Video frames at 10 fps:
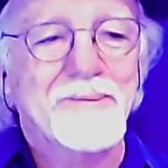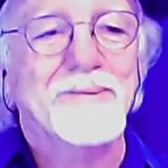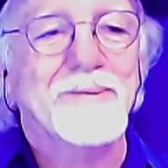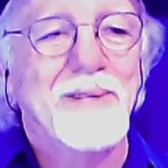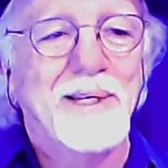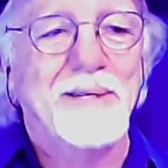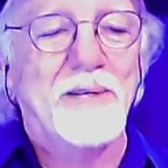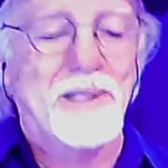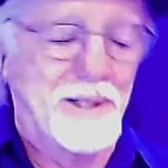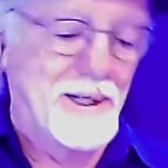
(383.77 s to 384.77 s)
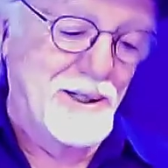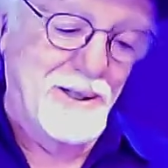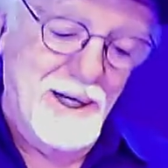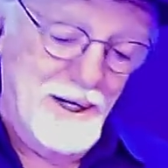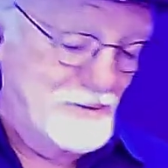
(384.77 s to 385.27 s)
Amen.
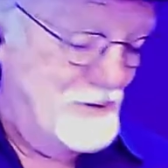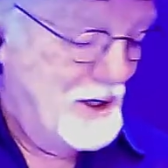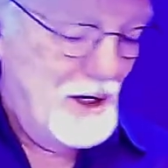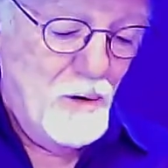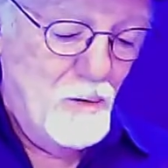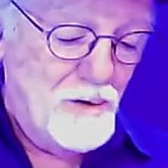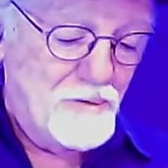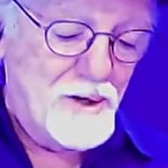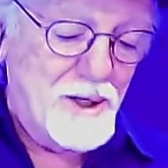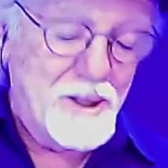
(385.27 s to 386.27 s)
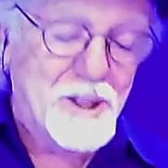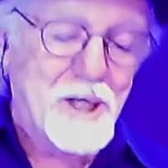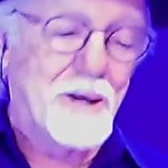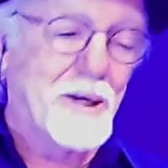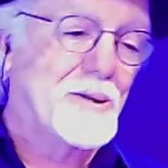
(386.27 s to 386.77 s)
And one final
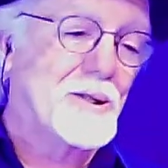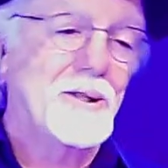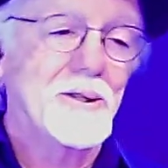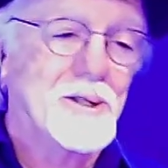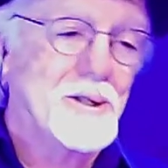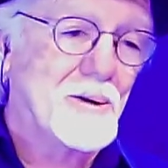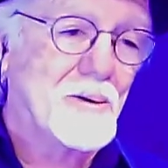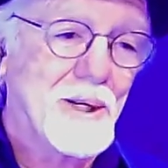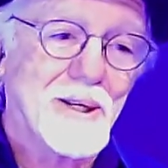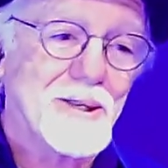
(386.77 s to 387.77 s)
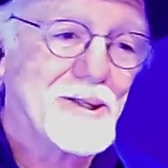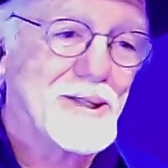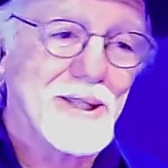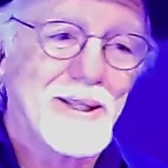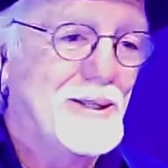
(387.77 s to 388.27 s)
shout out to you, Sugar Ray, because
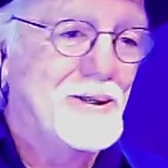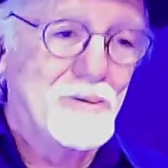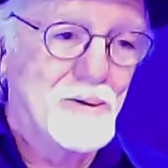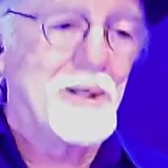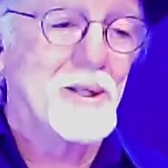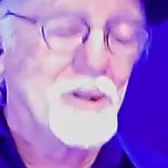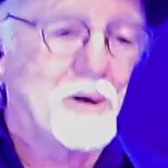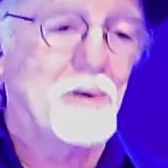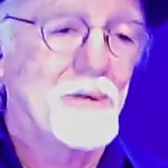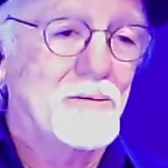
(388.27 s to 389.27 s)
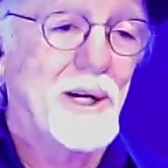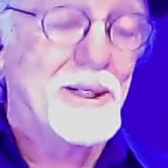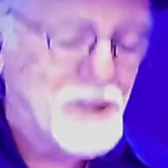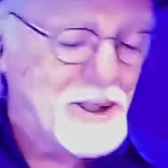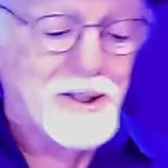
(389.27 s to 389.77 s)
you really drove the
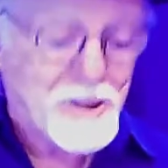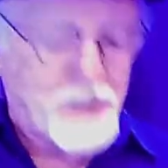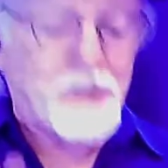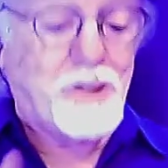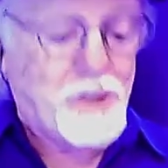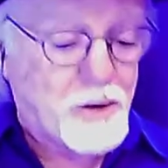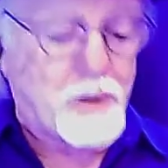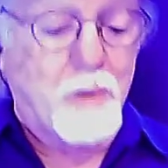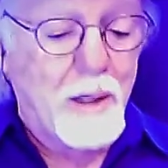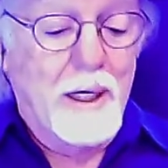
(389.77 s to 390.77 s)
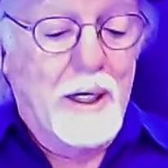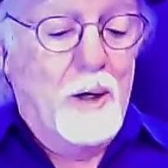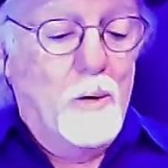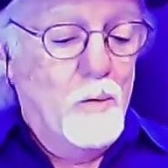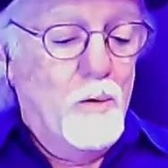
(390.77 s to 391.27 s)
bus. This is true.
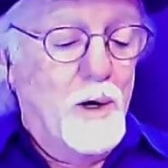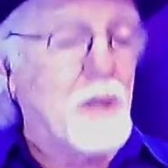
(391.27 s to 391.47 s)
One of the